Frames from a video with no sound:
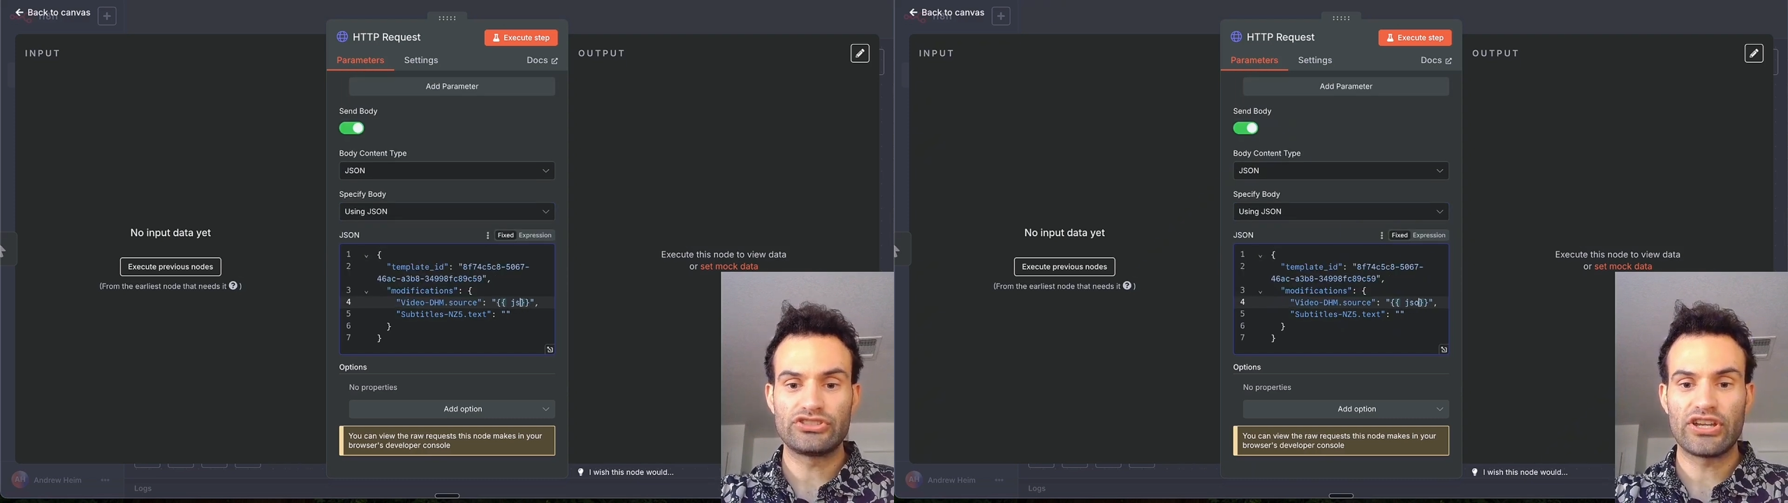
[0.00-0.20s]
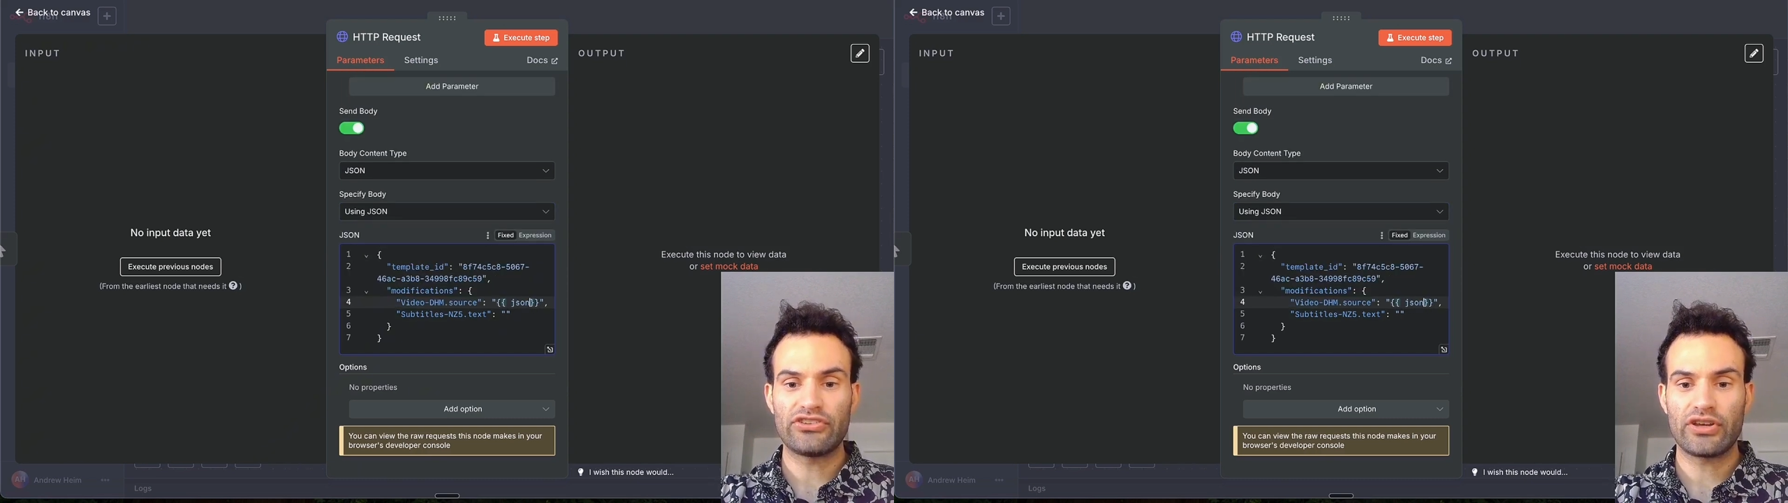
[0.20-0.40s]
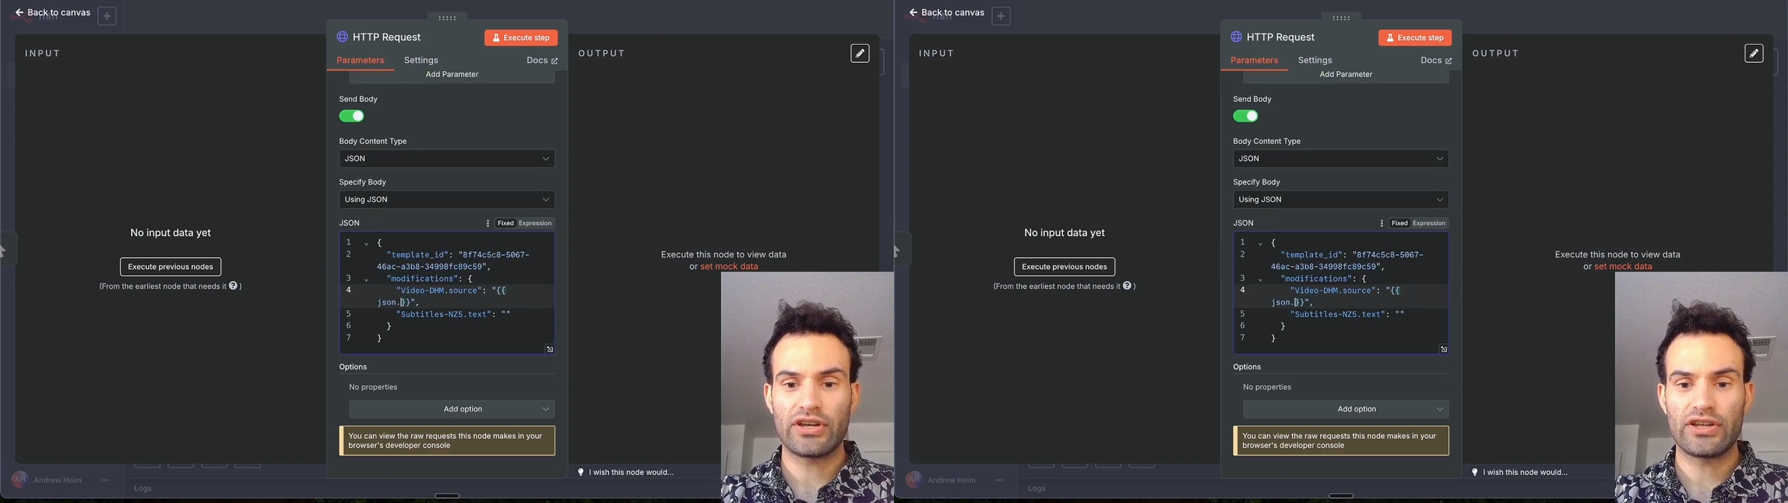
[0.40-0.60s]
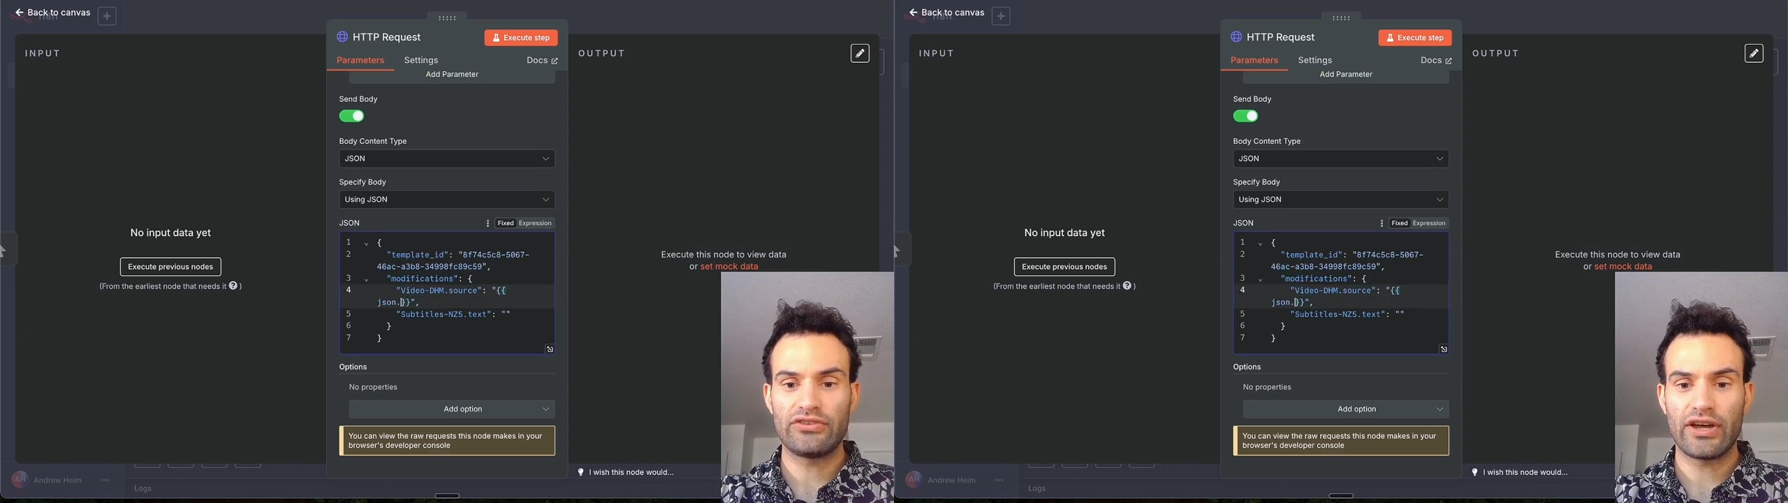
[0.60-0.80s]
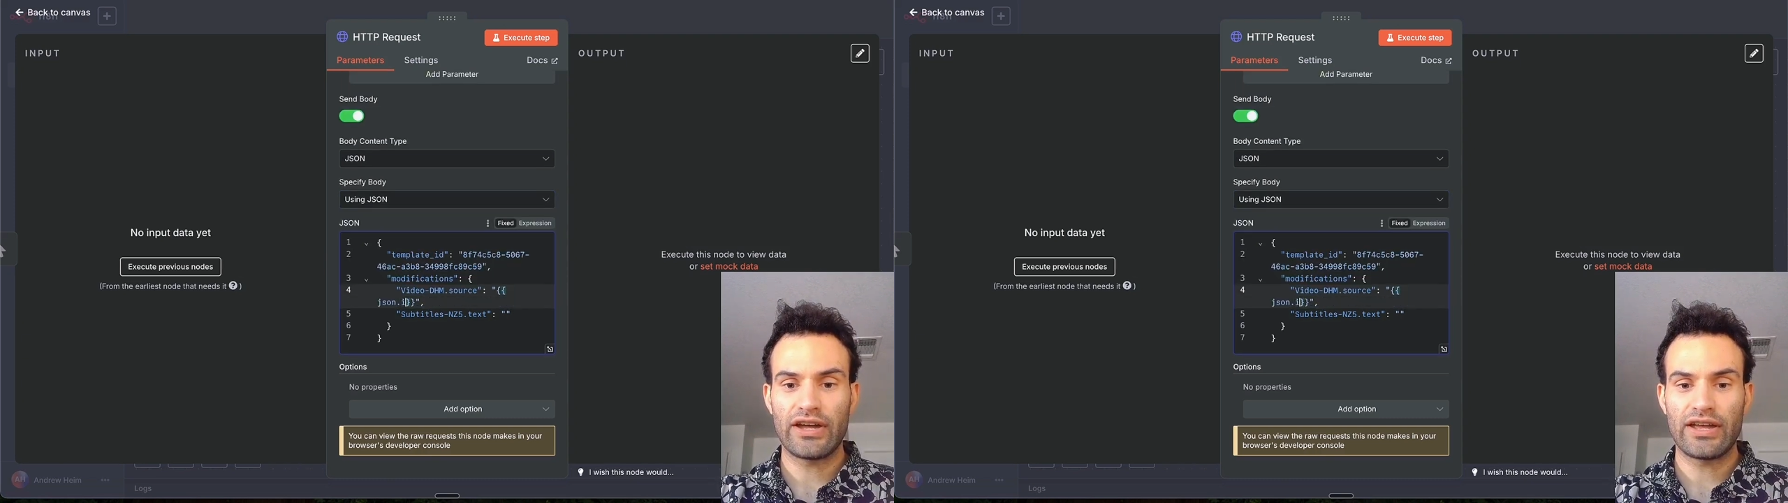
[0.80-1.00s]

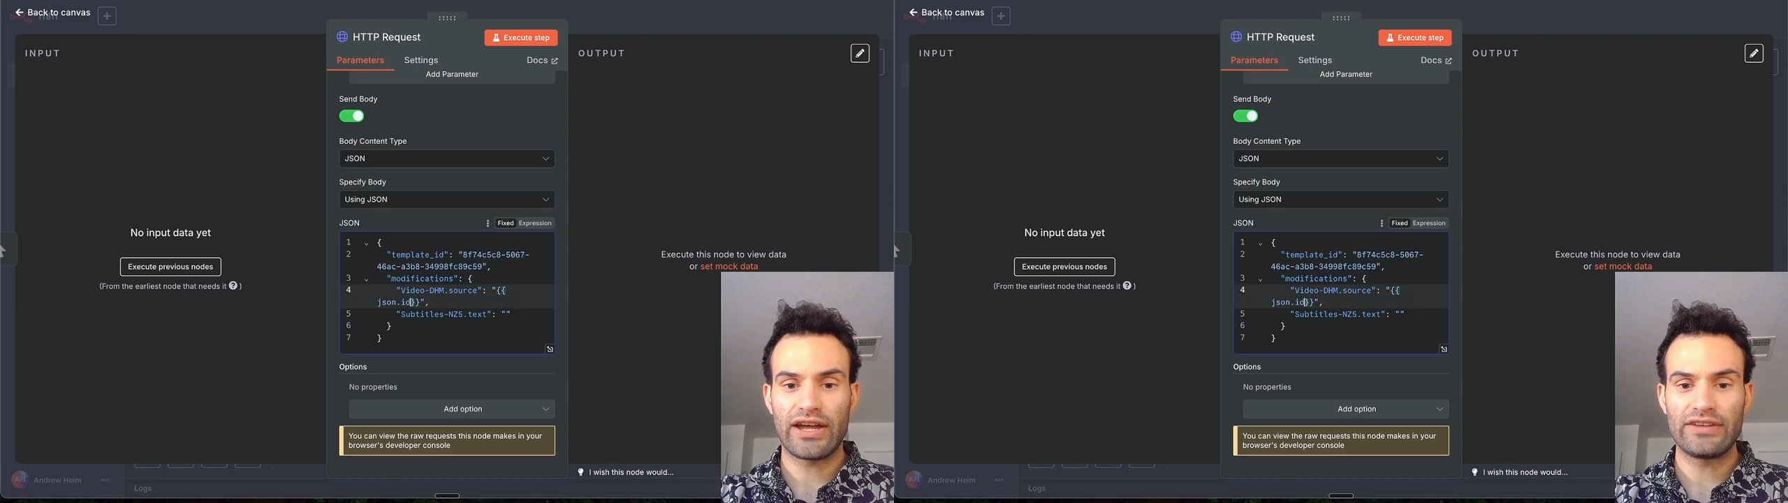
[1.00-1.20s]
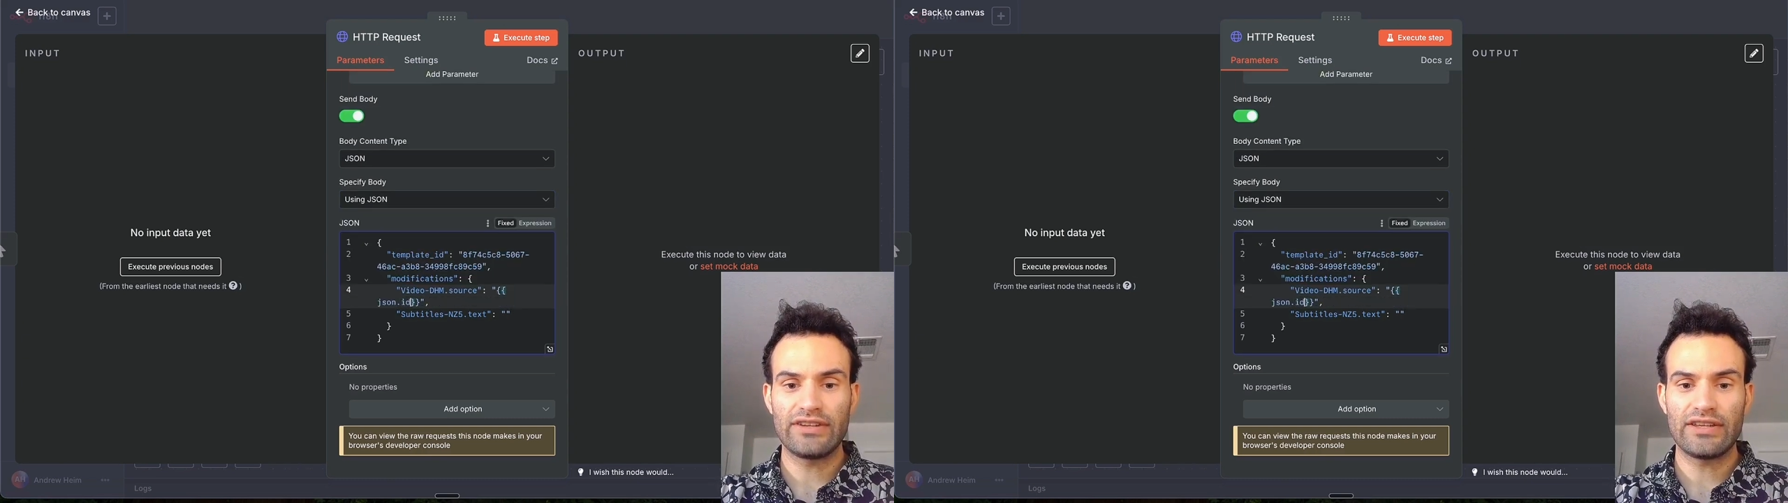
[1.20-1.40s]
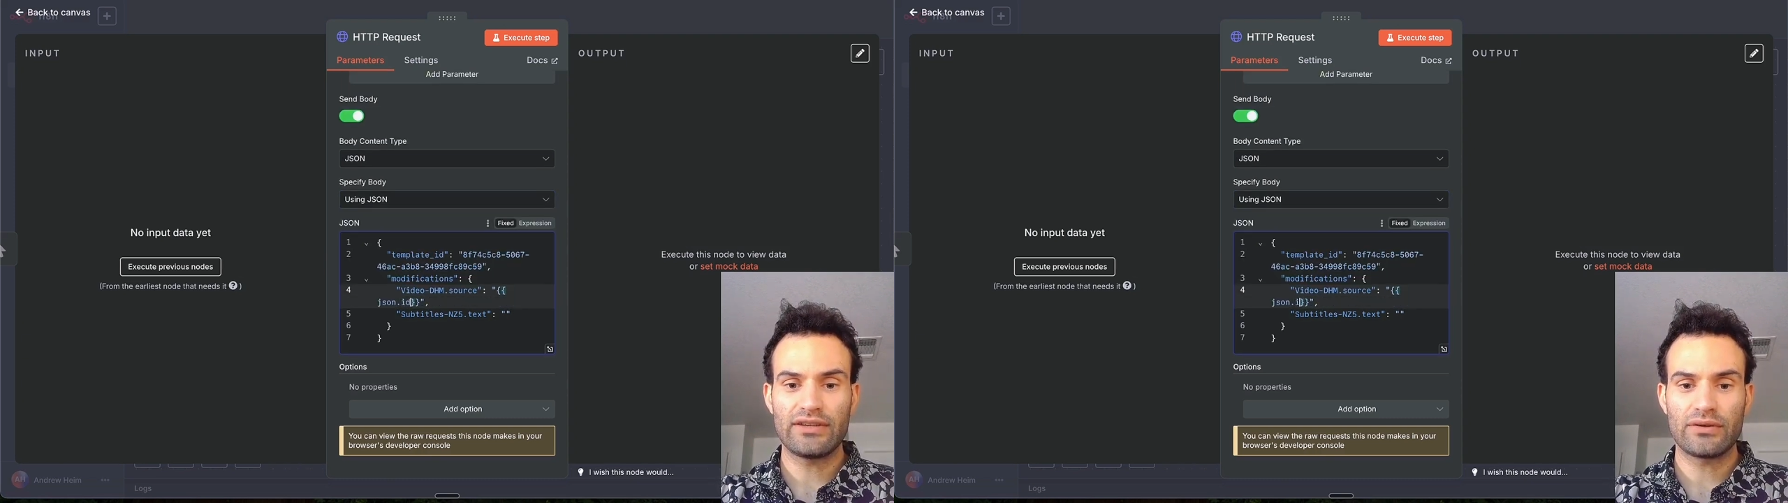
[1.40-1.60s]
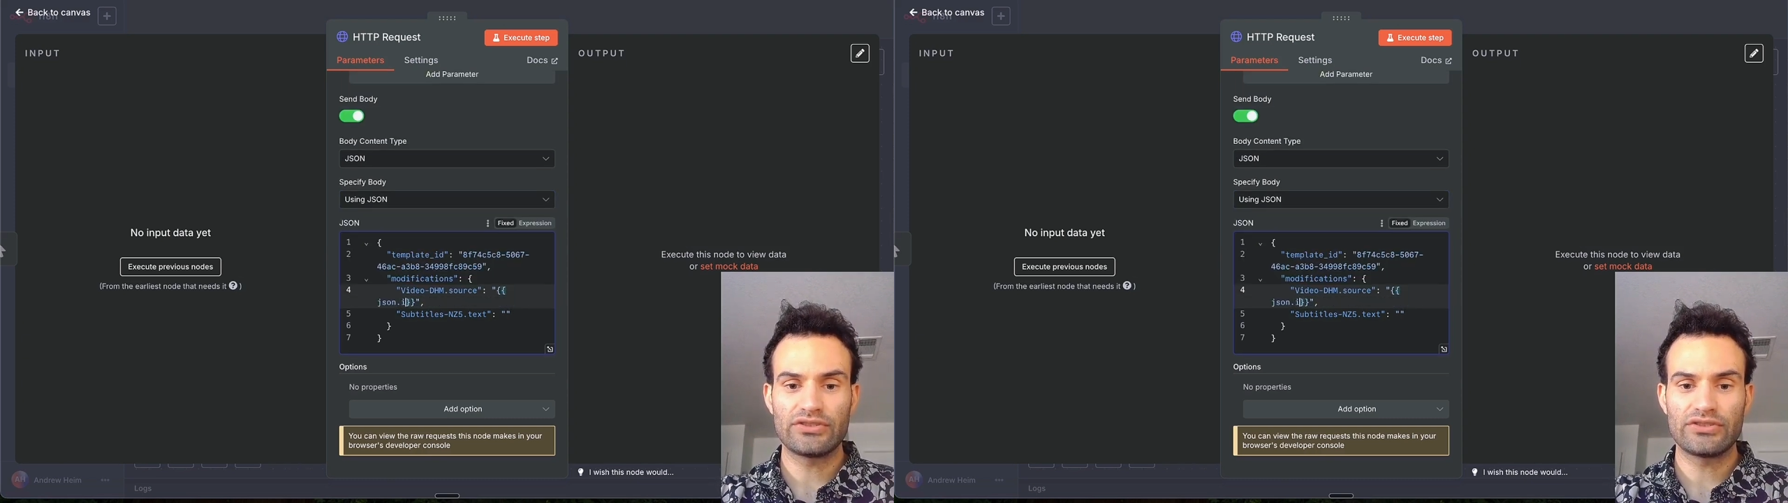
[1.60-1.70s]
JSON.id or